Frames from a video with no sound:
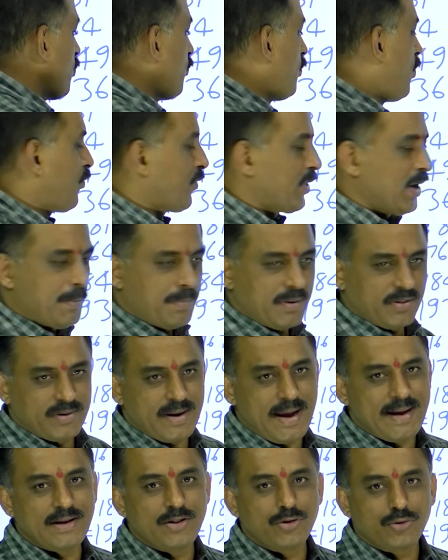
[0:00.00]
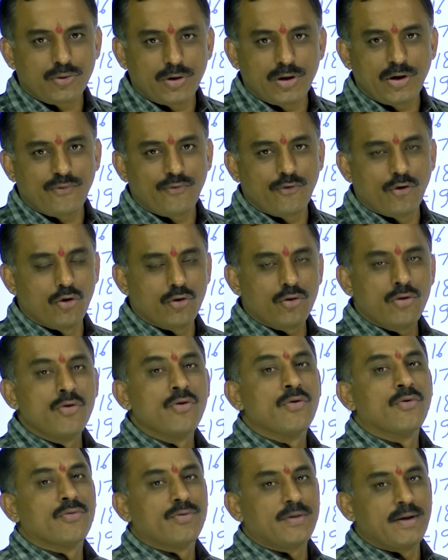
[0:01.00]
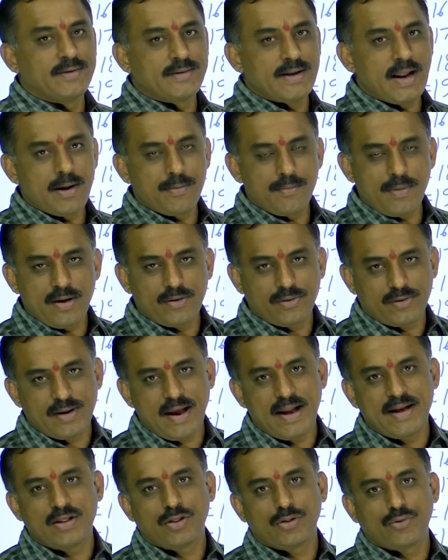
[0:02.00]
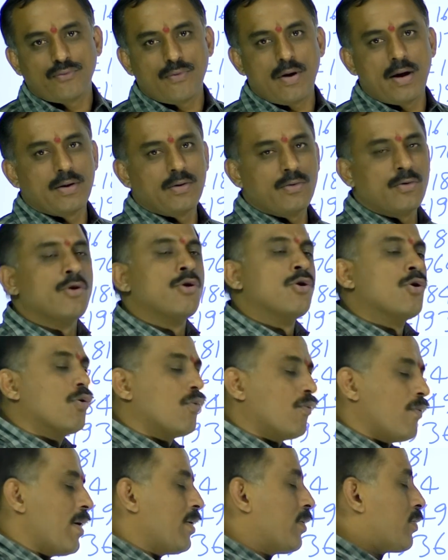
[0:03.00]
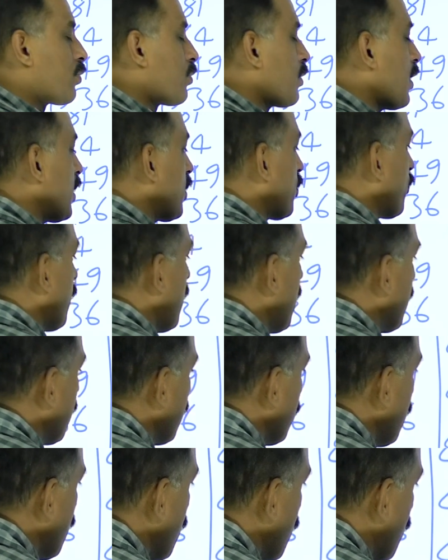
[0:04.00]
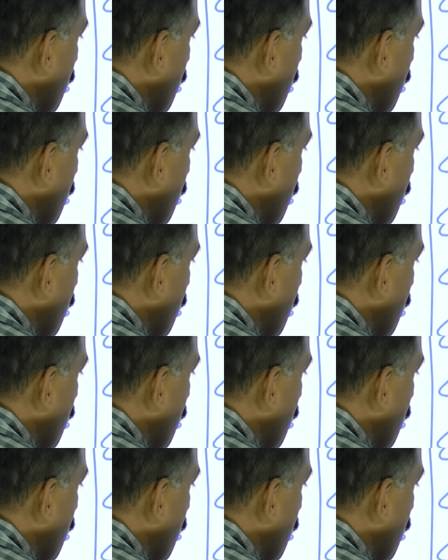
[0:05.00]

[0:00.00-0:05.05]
15 plus 9 is 24. Then 10 minus 9 is 1. 1 square is 1.